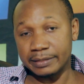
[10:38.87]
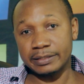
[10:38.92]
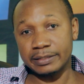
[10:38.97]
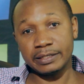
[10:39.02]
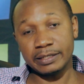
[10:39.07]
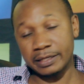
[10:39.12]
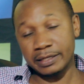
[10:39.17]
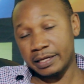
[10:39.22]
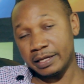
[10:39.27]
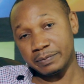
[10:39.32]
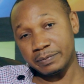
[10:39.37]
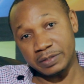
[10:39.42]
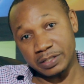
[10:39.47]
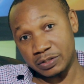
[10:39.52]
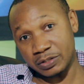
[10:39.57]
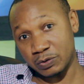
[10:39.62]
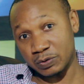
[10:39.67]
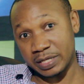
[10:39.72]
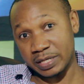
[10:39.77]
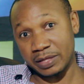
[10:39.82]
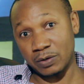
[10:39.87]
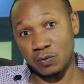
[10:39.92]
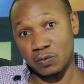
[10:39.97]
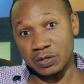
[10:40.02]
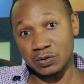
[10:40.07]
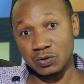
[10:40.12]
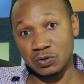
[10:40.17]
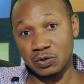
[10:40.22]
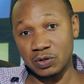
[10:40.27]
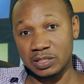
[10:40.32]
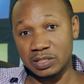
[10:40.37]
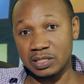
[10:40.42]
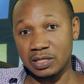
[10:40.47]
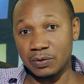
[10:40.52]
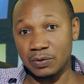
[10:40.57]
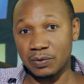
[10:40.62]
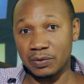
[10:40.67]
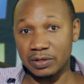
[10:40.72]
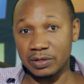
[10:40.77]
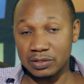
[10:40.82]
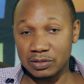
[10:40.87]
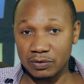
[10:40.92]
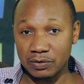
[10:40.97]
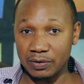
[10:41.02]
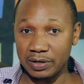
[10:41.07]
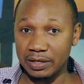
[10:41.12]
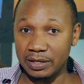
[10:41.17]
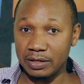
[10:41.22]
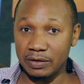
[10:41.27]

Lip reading: Kim's details are the ones which you're seeing on the screen.